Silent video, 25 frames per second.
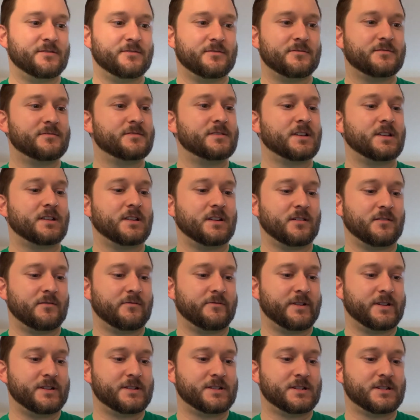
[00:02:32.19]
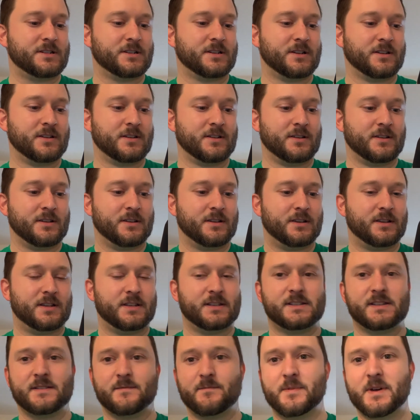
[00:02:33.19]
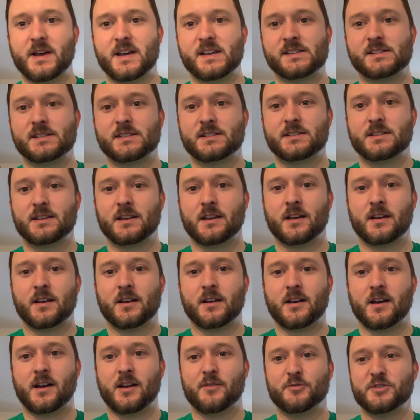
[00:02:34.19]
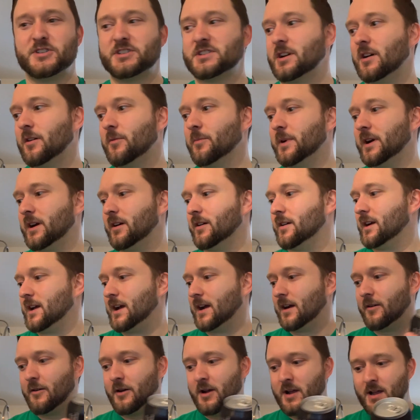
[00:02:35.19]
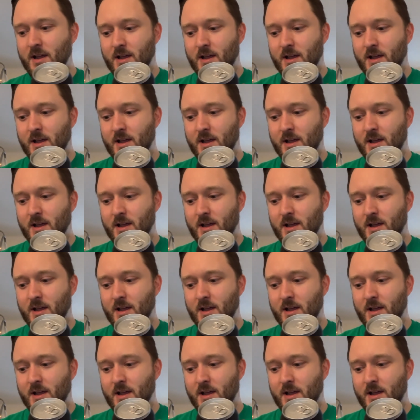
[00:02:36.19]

declare which is the best Irish style beer. Now,